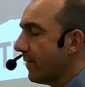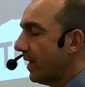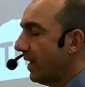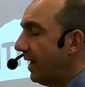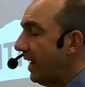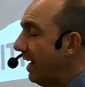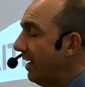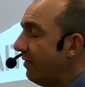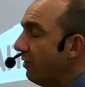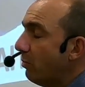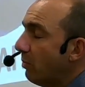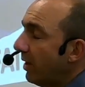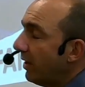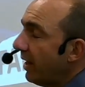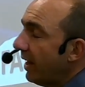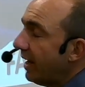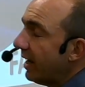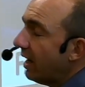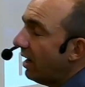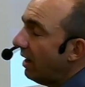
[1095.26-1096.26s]
Even when
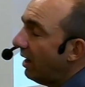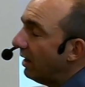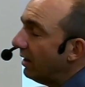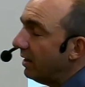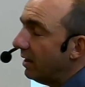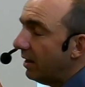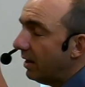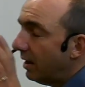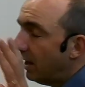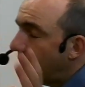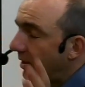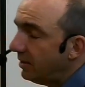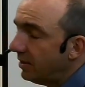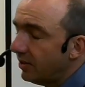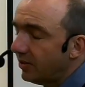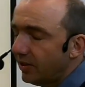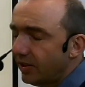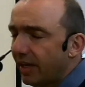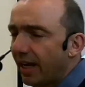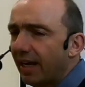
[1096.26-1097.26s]
they can't
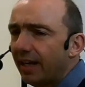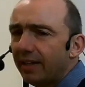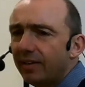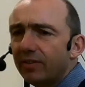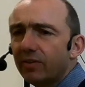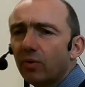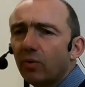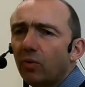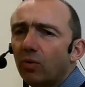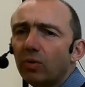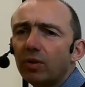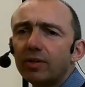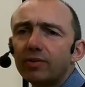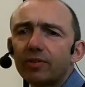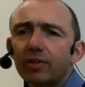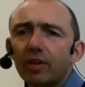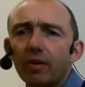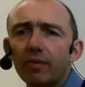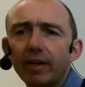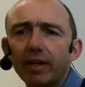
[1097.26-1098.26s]
understand all that's
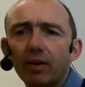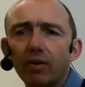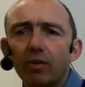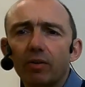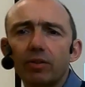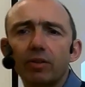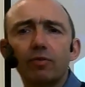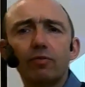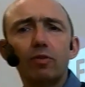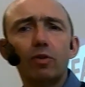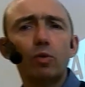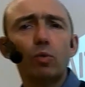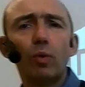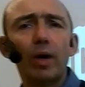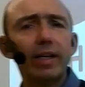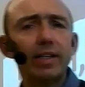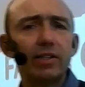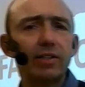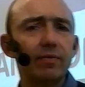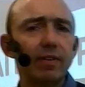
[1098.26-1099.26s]
going on, the full
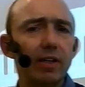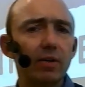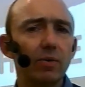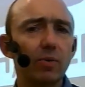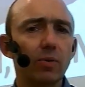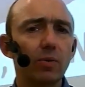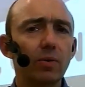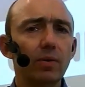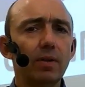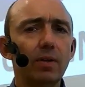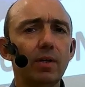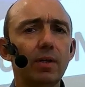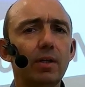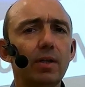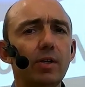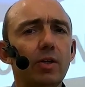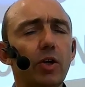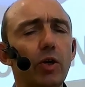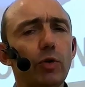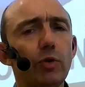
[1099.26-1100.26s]
weight of it all,
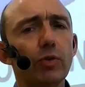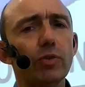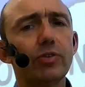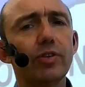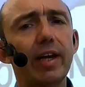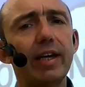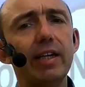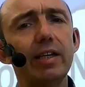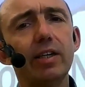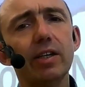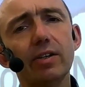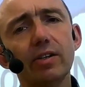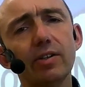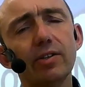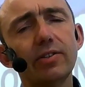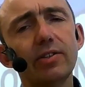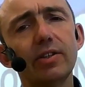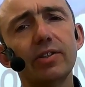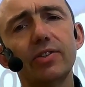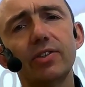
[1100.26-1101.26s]
which will take years
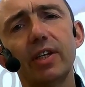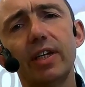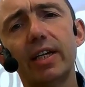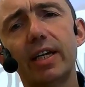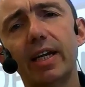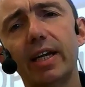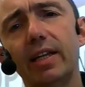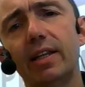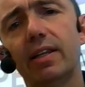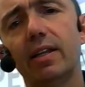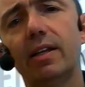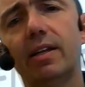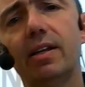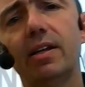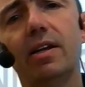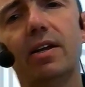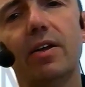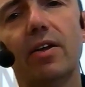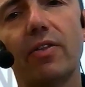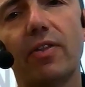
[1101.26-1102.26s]
to sink in,
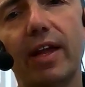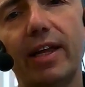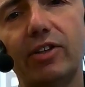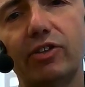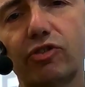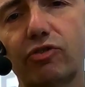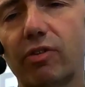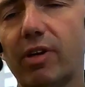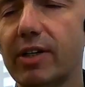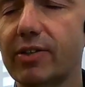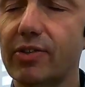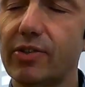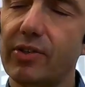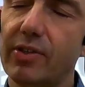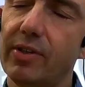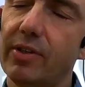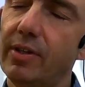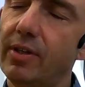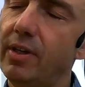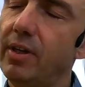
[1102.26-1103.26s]
they trust
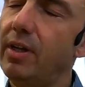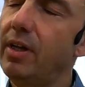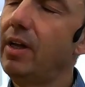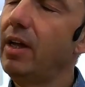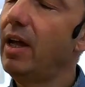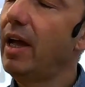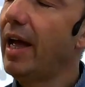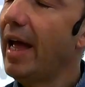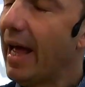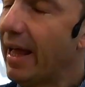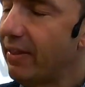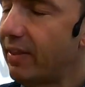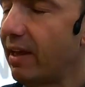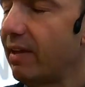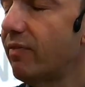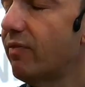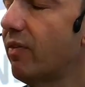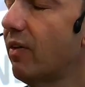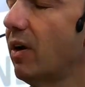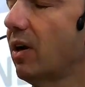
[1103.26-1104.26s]
and they
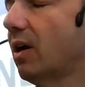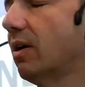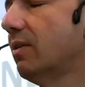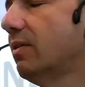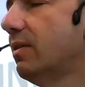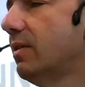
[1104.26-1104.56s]
follow.